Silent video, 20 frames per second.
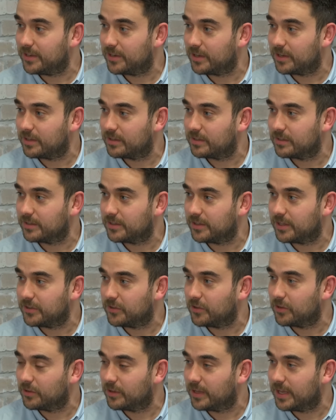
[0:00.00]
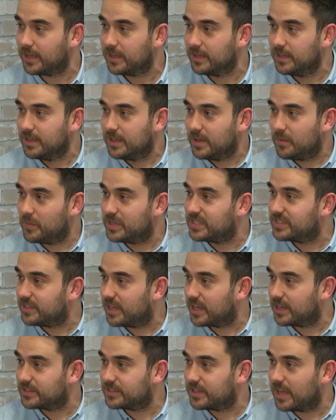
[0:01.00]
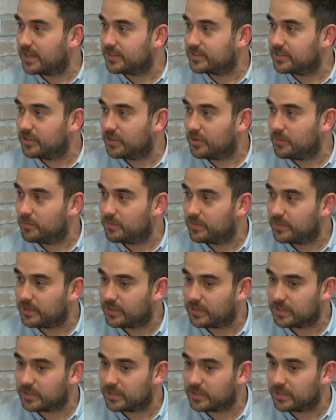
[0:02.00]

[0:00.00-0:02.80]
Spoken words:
They don't let mistakes get to them.